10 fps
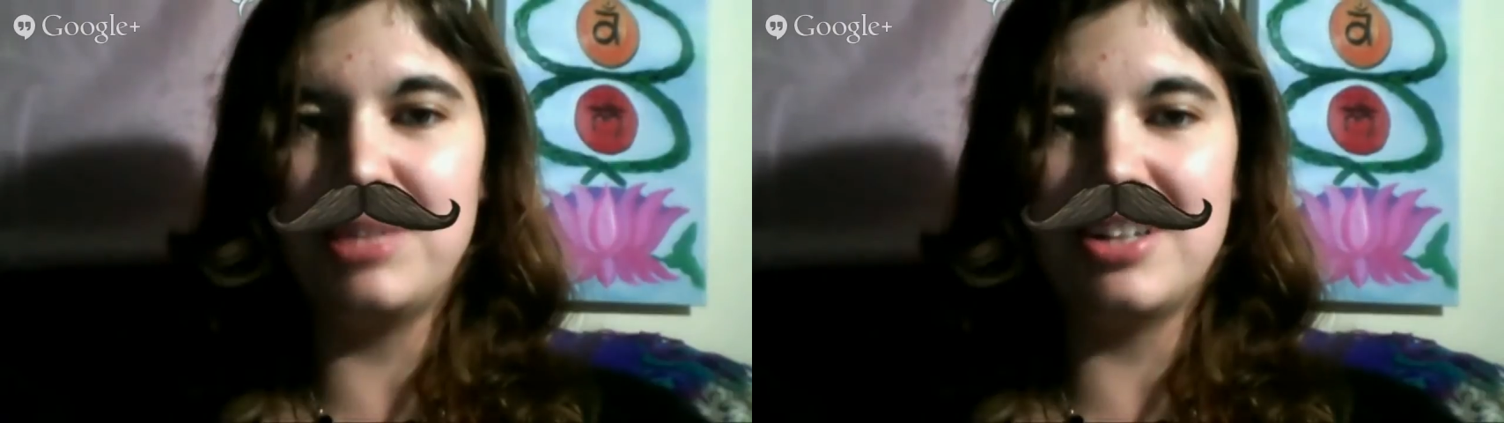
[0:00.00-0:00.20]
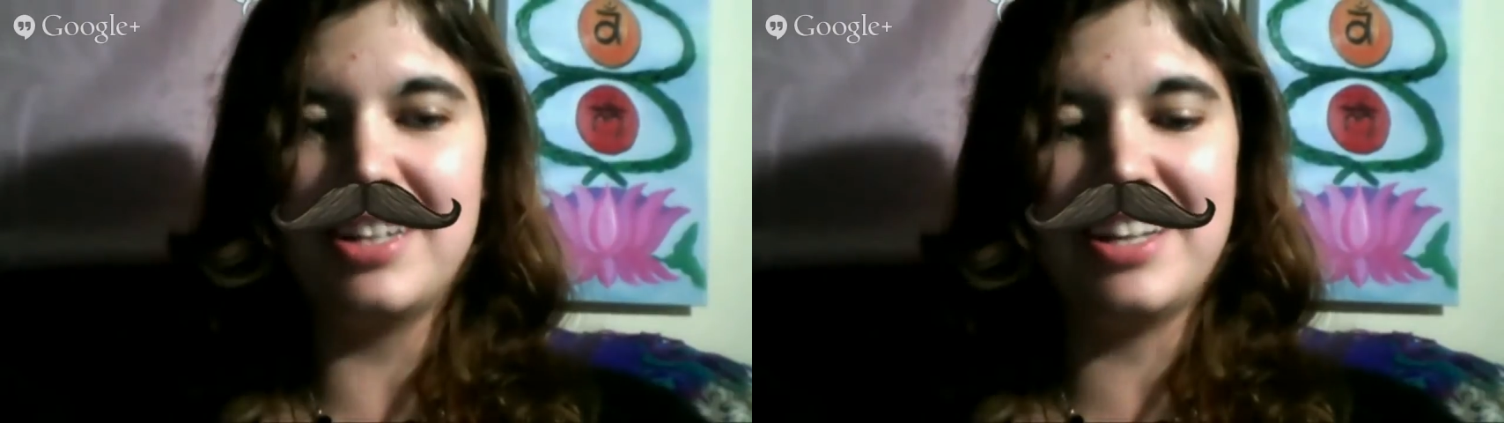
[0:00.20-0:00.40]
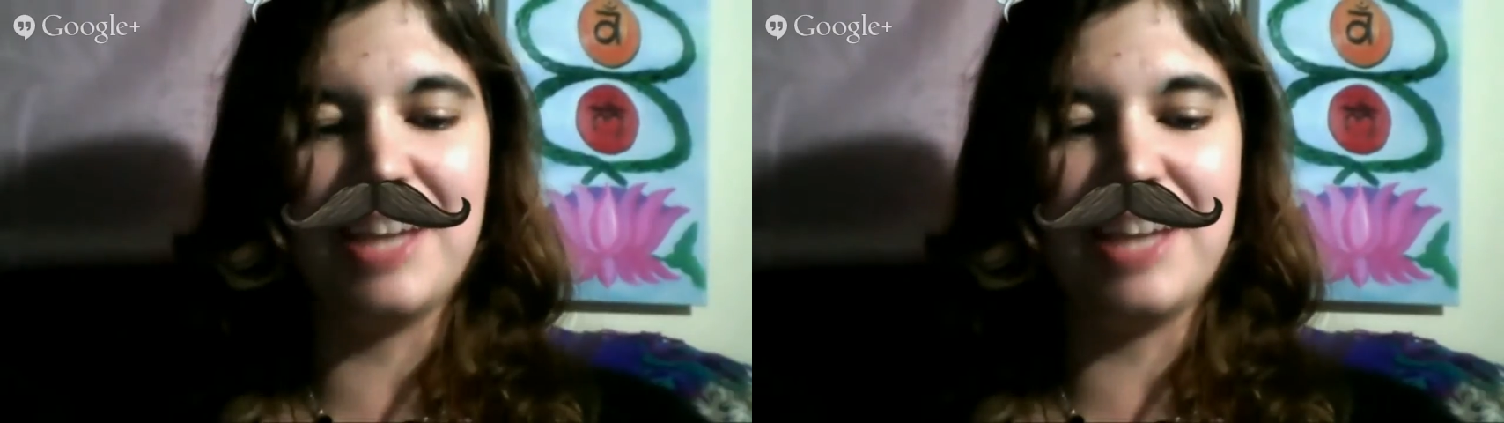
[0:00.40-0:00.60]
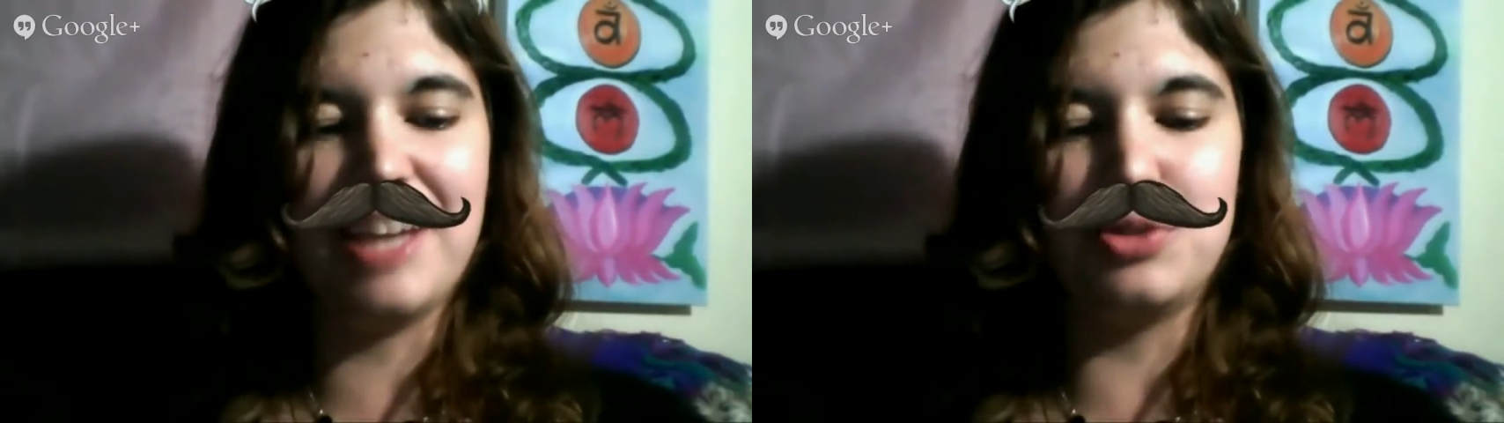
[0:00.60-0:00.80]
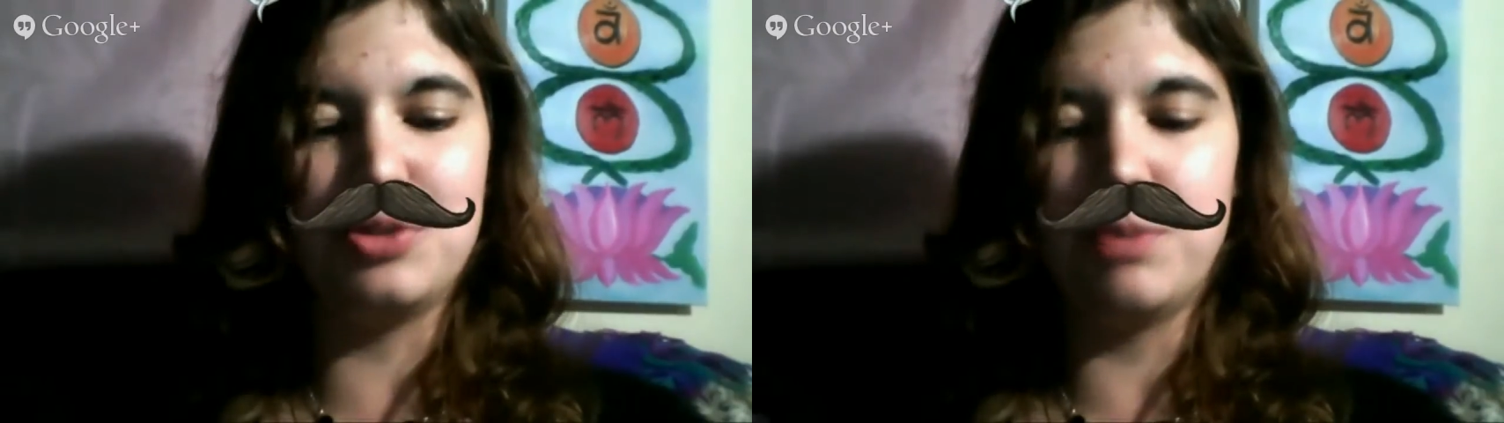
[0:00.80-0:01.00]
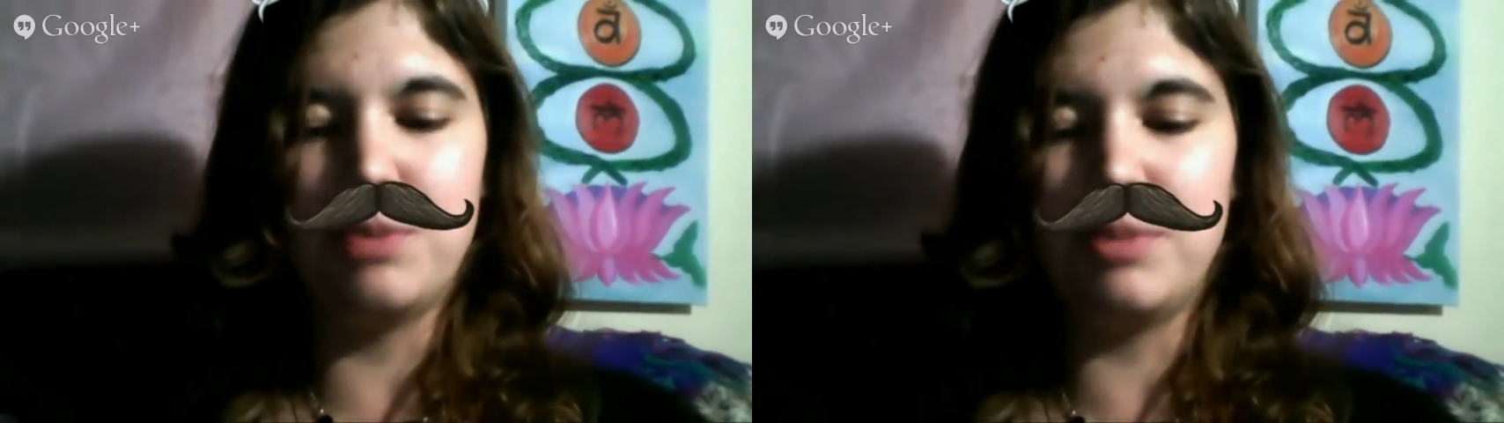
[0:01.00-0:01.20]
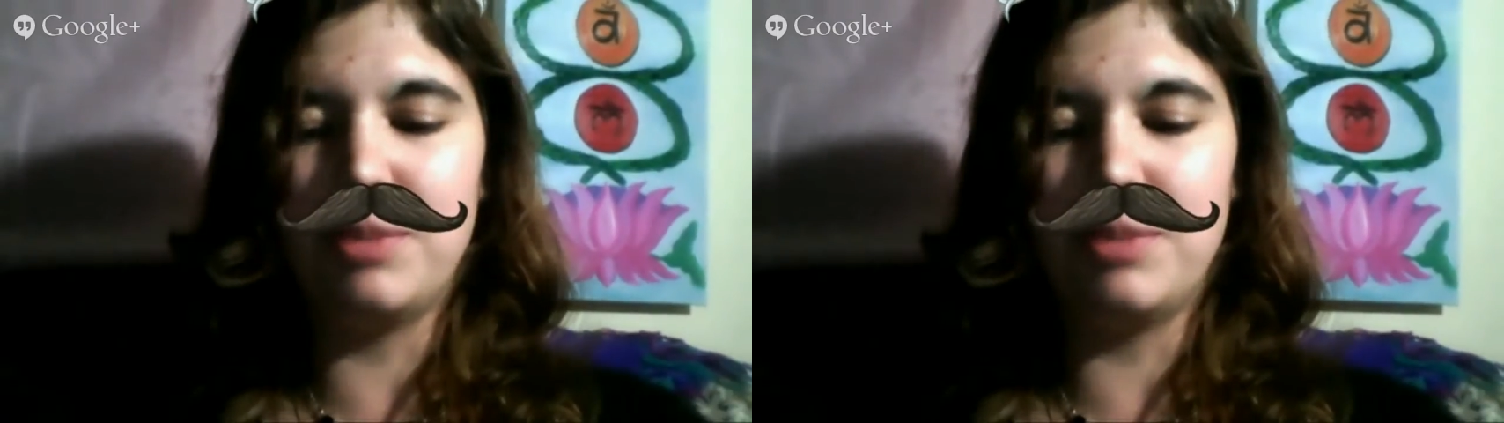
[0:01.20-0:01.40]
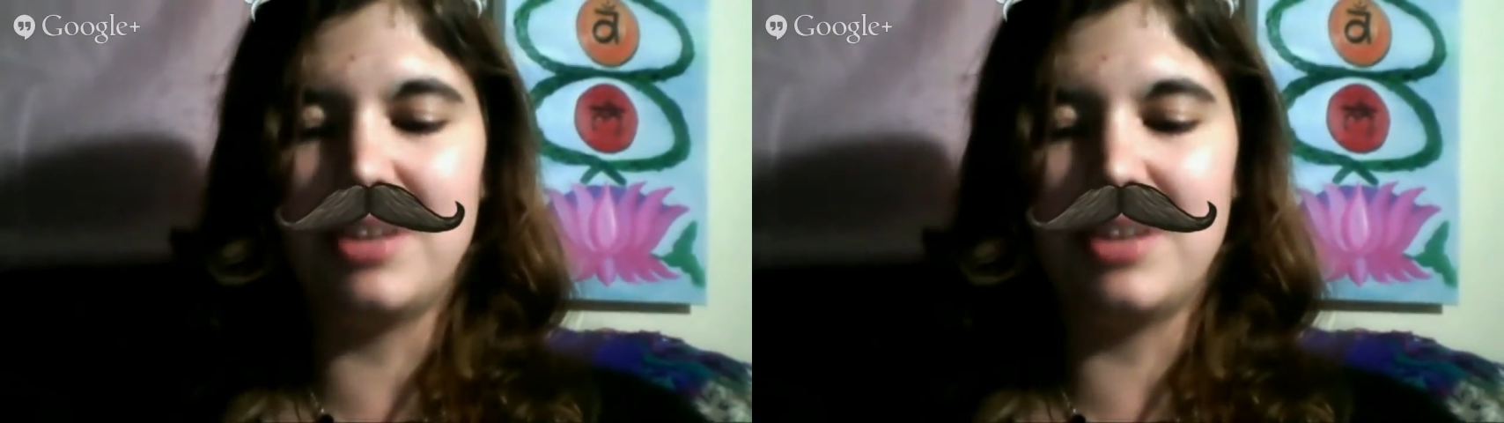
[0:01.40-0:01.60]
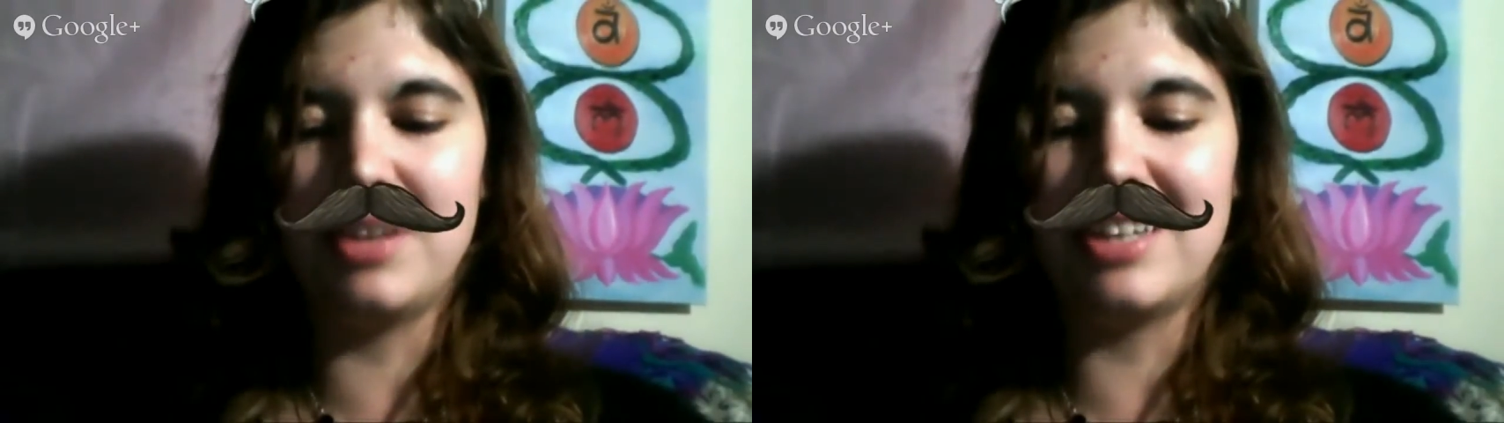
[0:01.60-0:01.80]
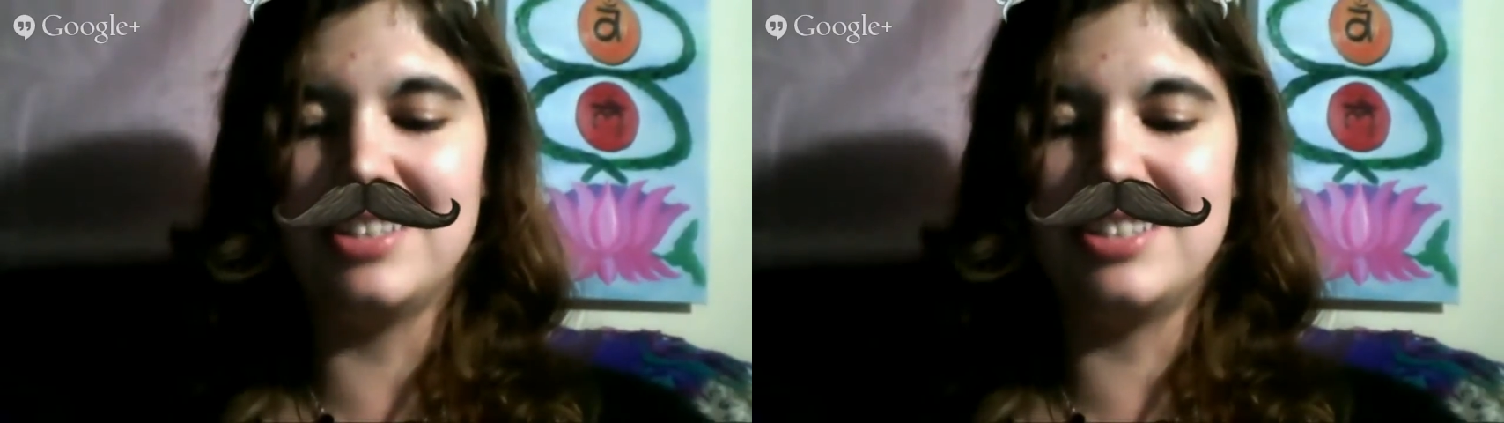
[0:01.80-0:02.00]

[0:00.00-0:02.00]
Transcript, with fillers: it, and I am super pumped about that because